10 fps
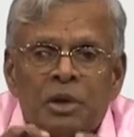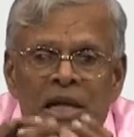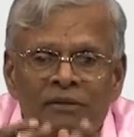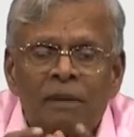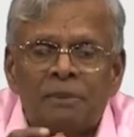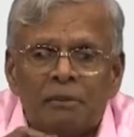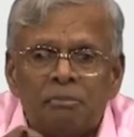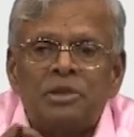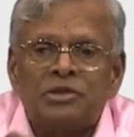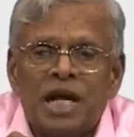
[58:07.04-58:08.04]
to develop an
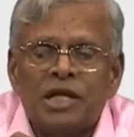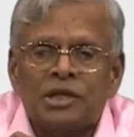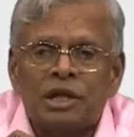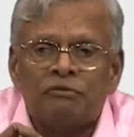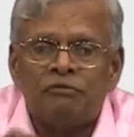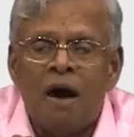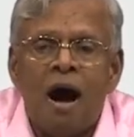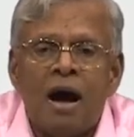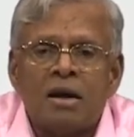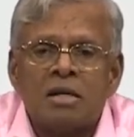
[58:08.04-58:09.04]
appreciation
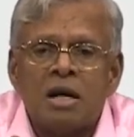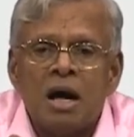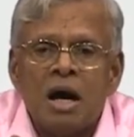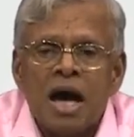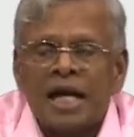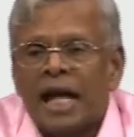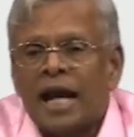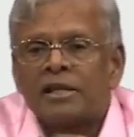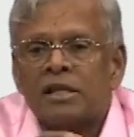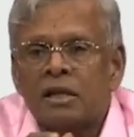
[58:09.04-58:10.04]
for
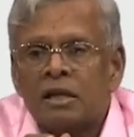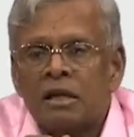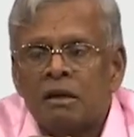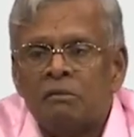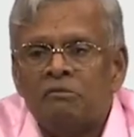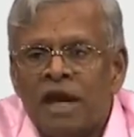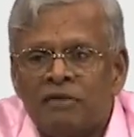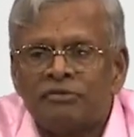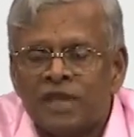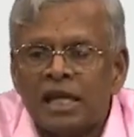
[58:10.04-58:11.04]
another way
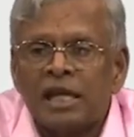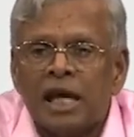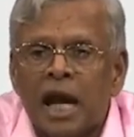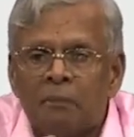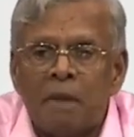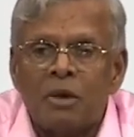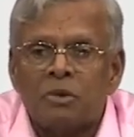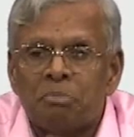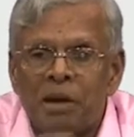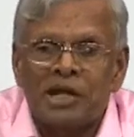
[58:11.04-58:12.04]
of thinking
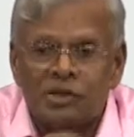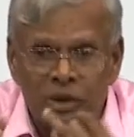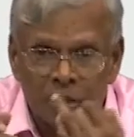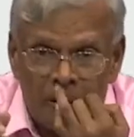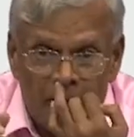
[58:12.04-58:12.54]
about prediction,